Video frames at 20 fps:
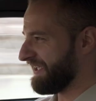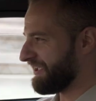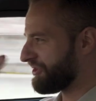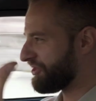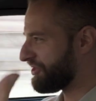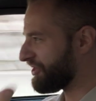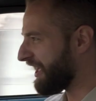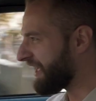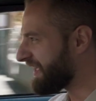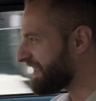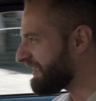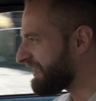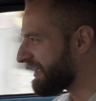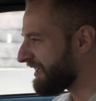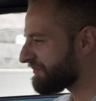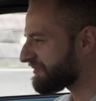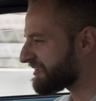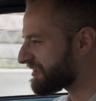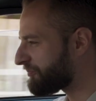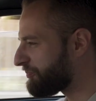
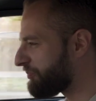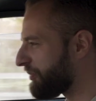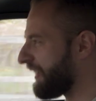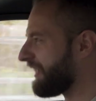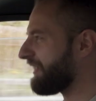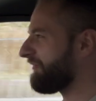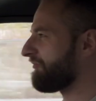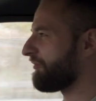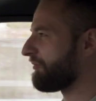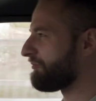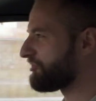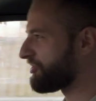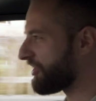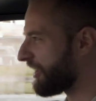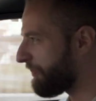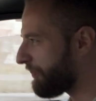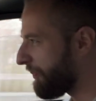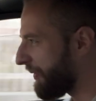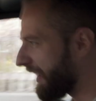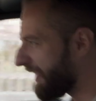JDM spec from
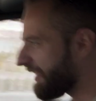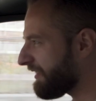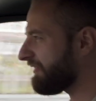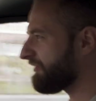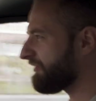Japan,